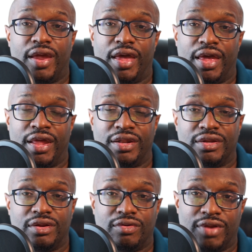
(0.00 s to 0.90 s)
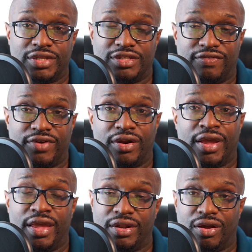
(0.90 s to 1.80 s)
and Rastafari
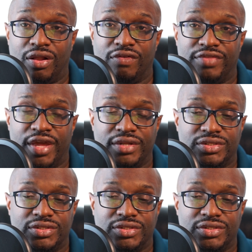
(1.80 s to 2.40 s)
and all of that.